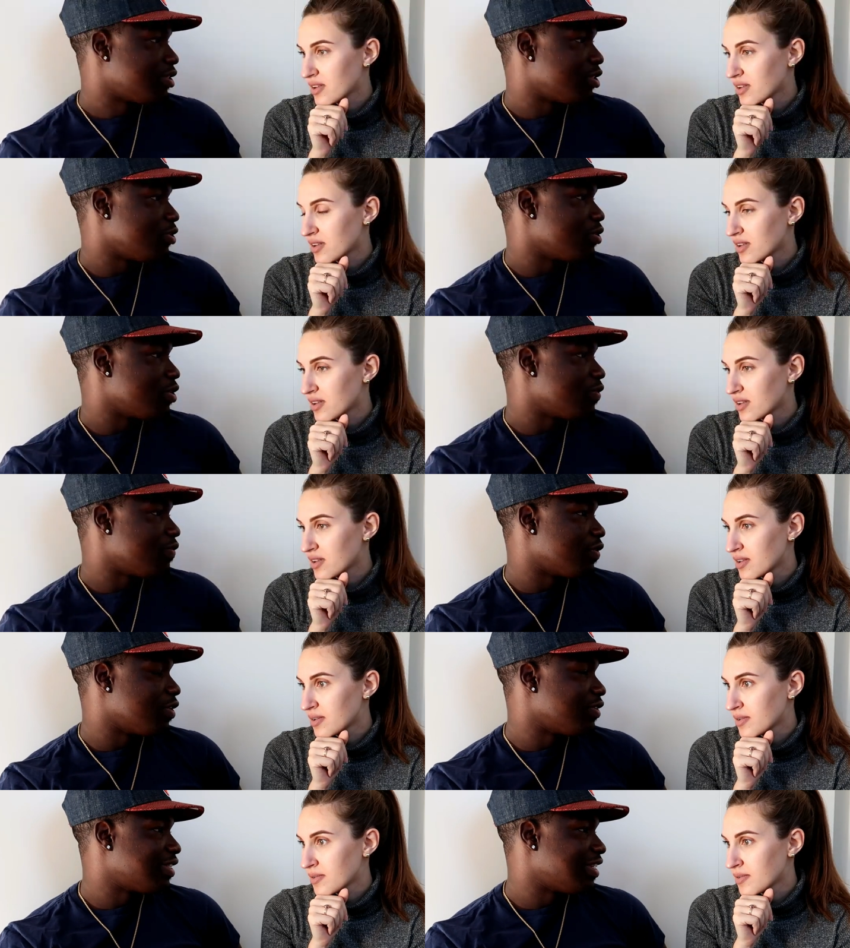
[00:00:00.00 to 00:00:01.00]
Speaker 1: So you go
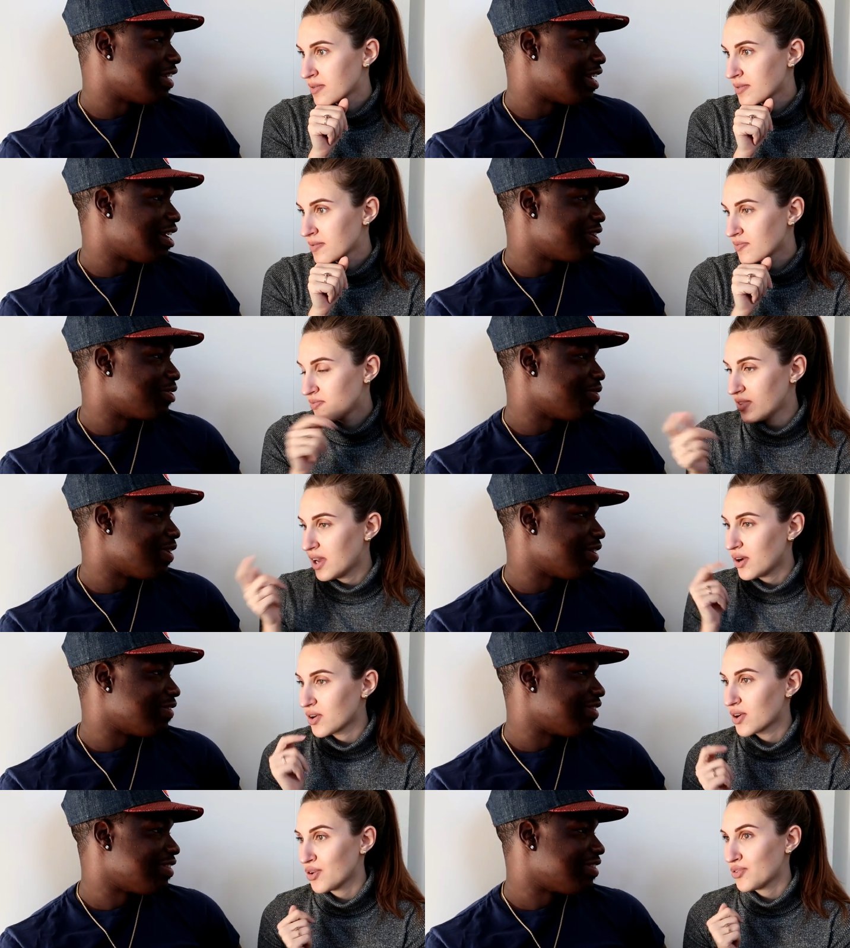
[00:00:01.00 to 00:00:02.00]
first, and then I'll go.
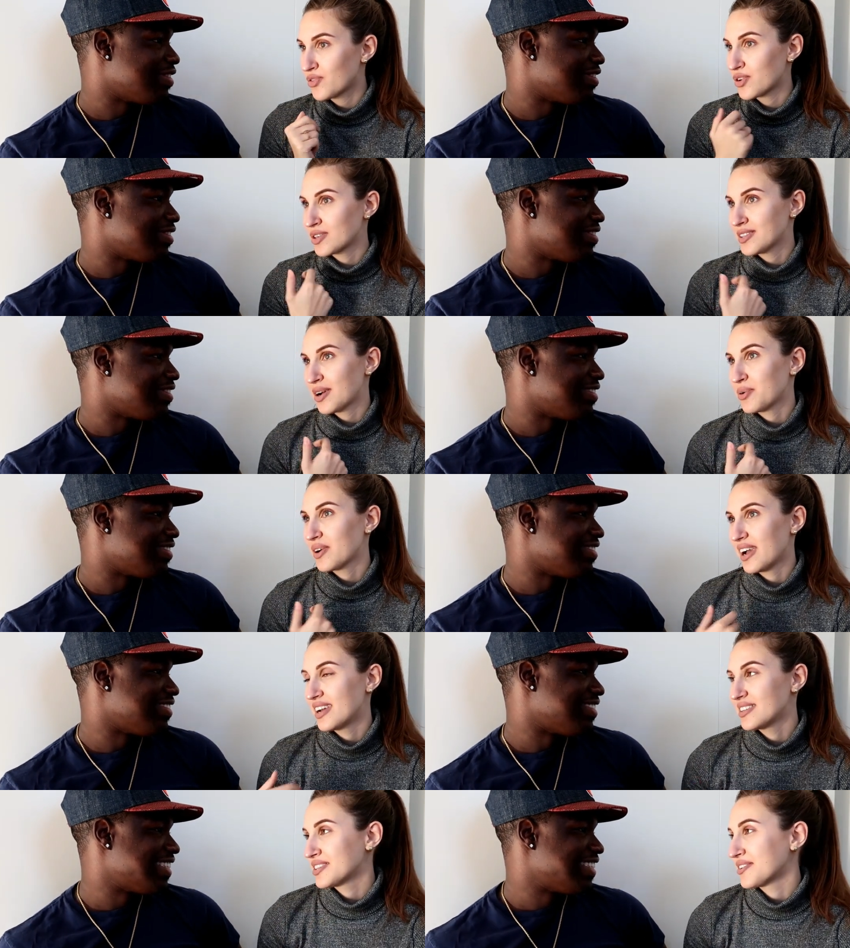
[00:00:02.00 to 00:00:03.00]
No,
Speaker 2: go first. I will
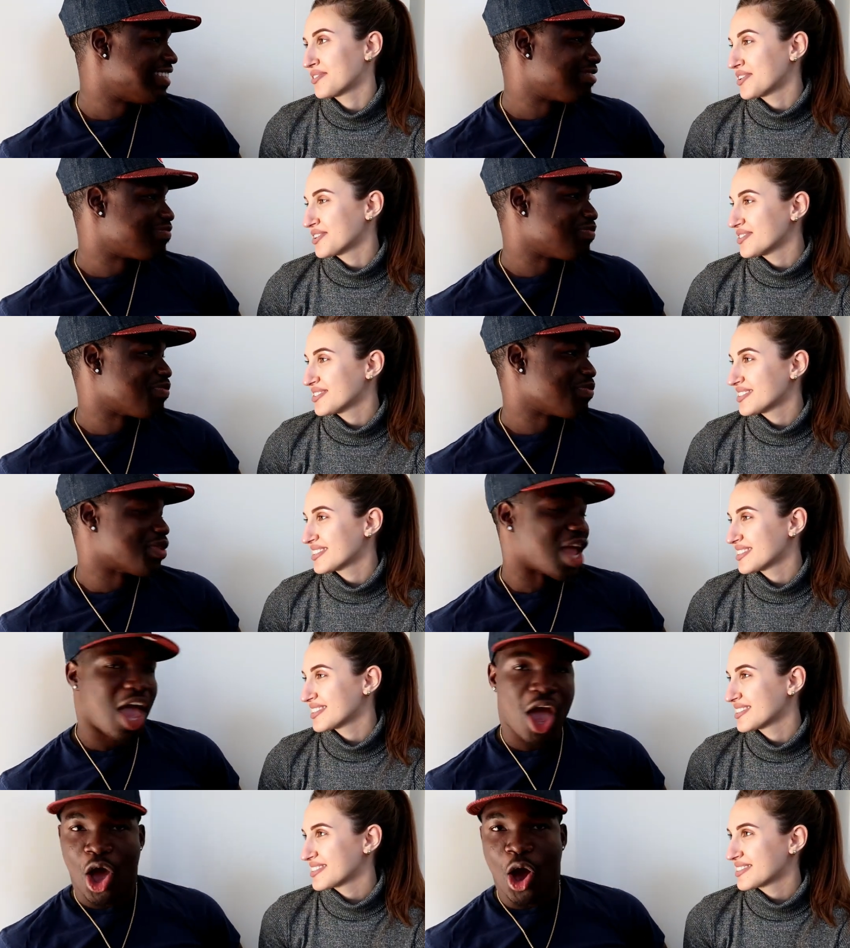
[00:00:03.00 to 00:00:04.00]
answer first.
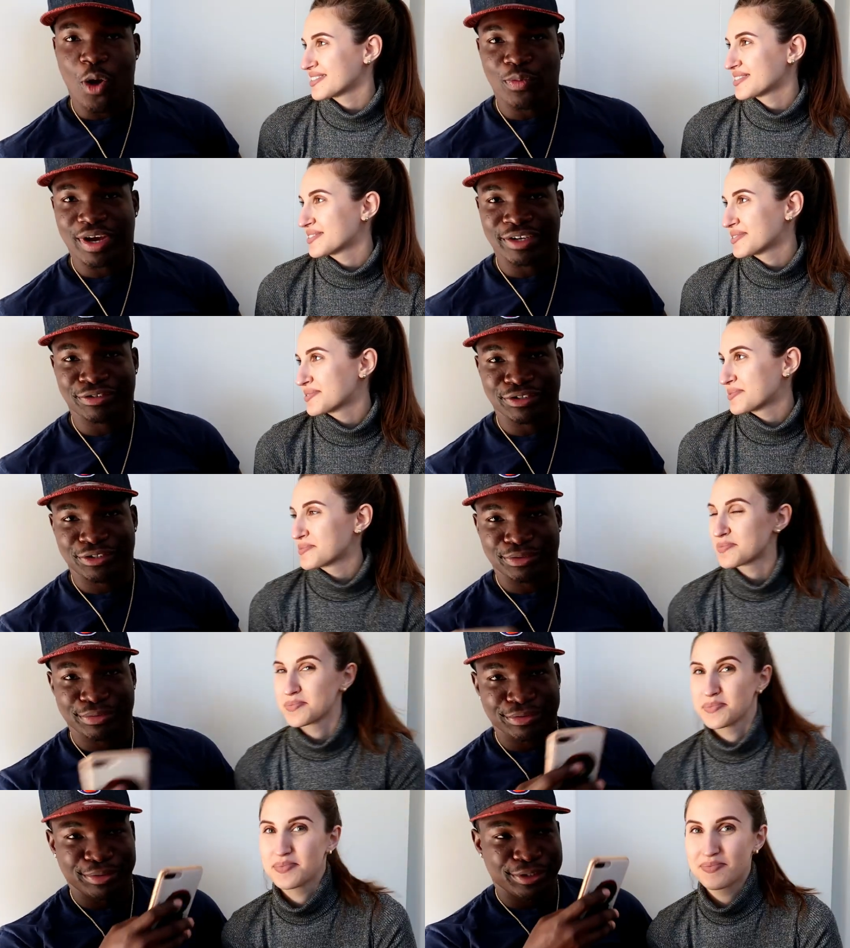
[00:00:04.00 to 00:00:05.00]
Speaker 1: Okay, so
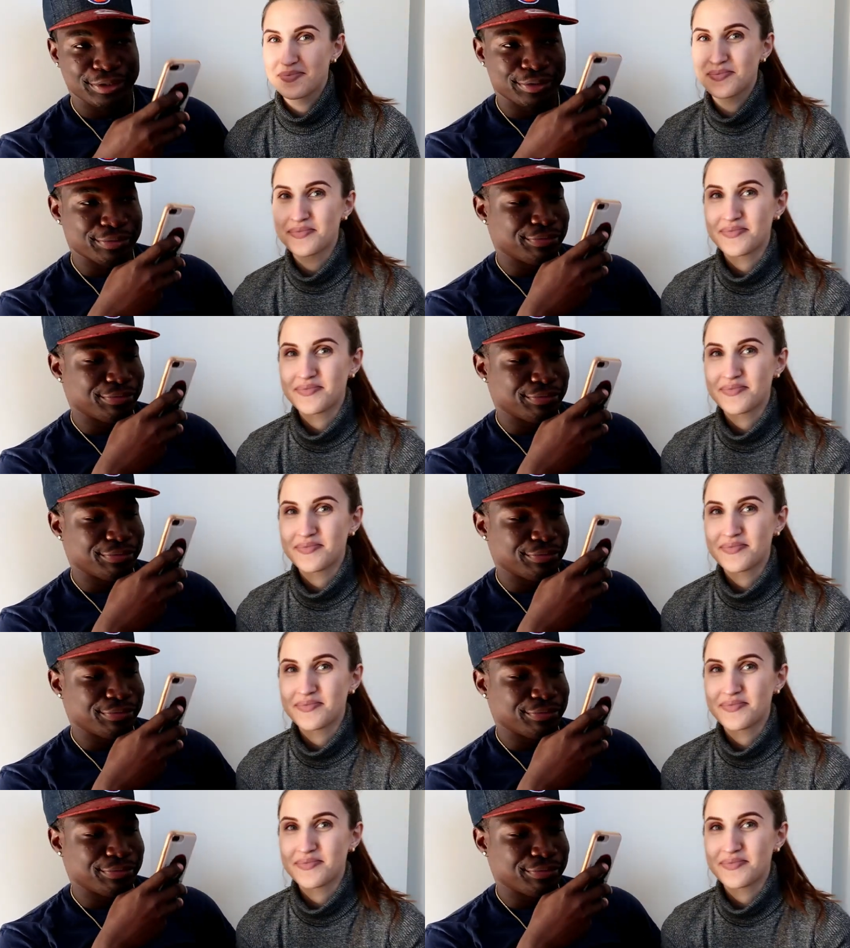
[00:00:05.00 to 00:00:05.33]
Shwanarina go